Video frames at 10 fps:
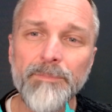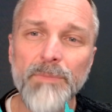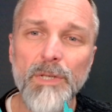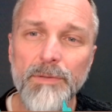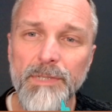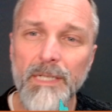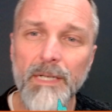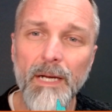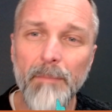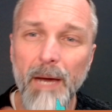using
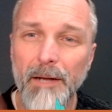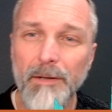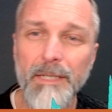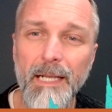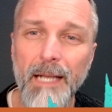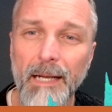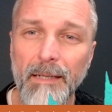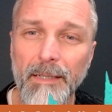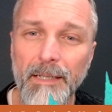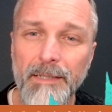modern data
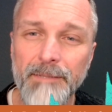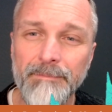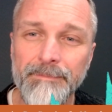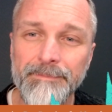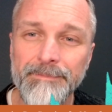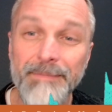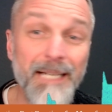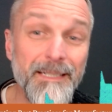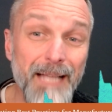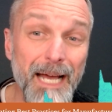analytics.
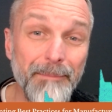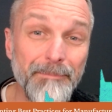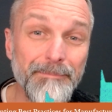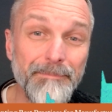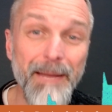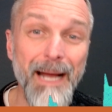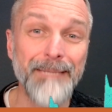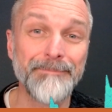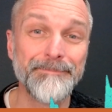Thanks a lot. Bye.